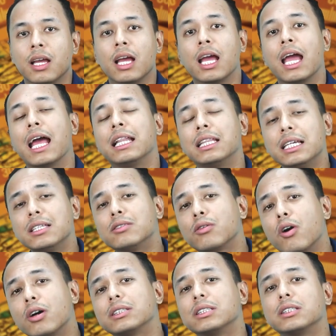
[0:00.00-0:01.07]
And these
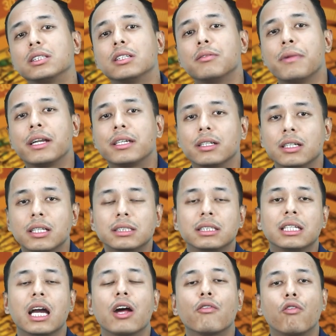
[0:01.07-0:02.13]
rocks and other materials, they
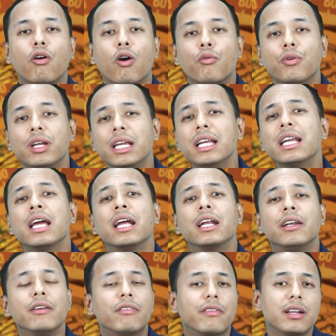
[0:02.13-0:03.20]
are found in
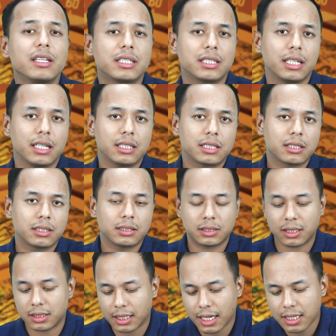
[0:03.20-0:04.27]
different states,
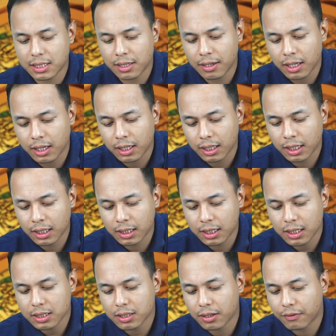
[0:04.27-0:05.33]
such as in the
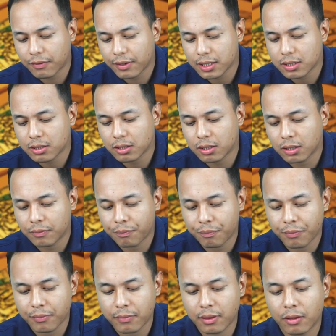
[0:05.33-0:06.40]
surface
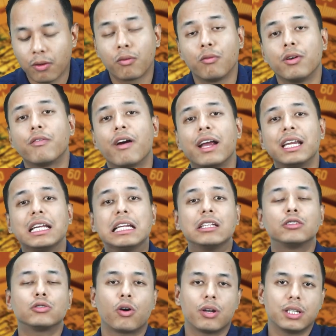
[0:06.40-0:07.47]
we find it in
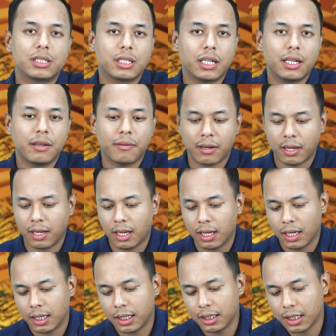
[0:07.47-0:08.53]
solid state,
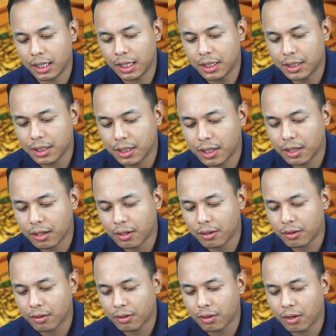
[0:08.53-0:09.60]
in the interior
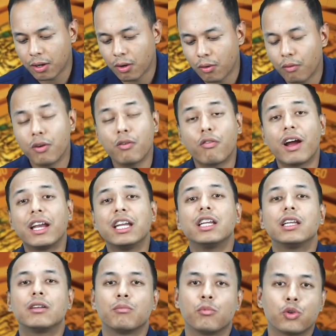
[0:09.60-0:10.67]
we find it
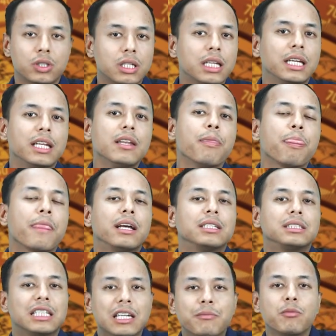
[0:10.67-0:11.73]
mostly in
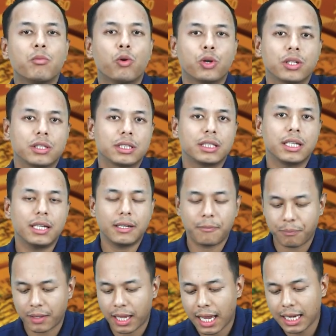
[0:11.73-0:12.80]
semi-molten state,
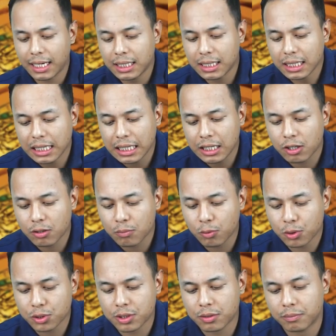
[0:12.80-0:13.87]
and in the
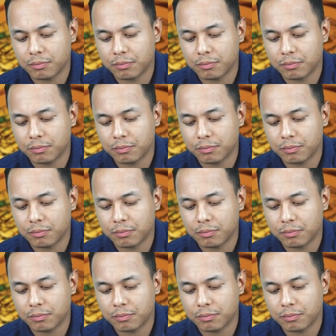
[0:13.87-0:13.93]
innermost